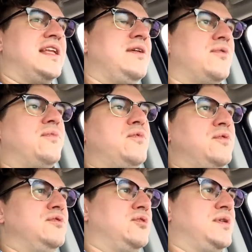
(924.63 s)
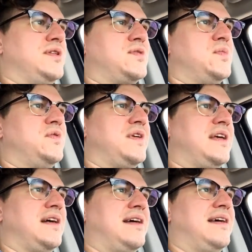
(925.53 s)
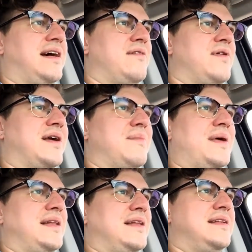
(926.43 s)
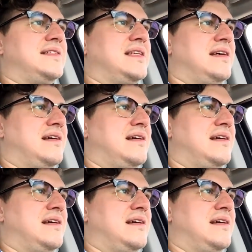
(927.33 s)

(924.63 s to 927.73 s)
anyone will enjoy this movie. I, I recommend it.